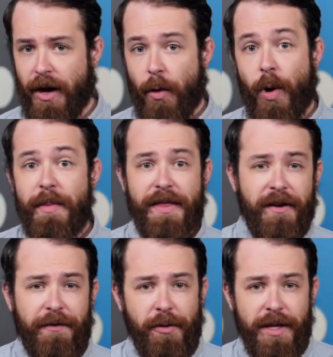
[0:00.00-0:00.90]
One
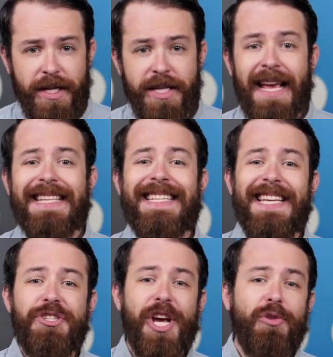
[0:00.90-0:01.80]
method of doing this is
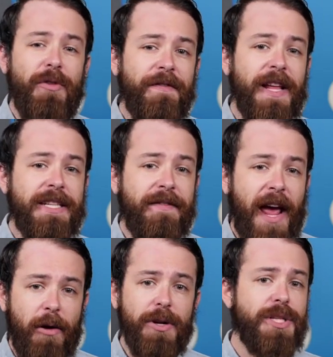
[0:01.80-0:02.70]
to inject reflective
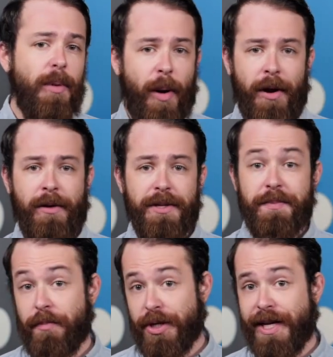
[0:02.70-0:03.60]
aerosol
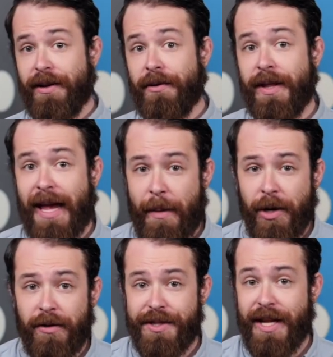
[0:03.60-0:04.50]
particles, particularly
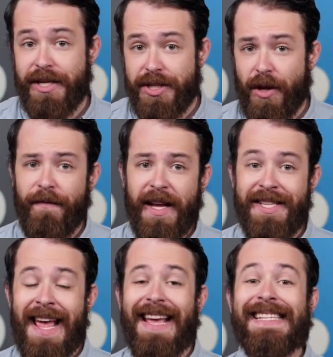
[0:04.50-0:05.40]
chemicals like
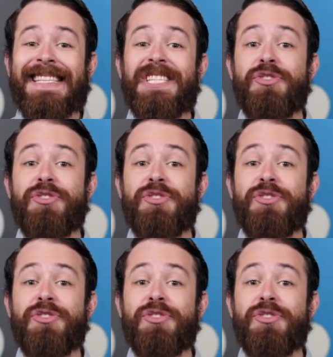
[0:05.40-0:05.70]
sulfates, into the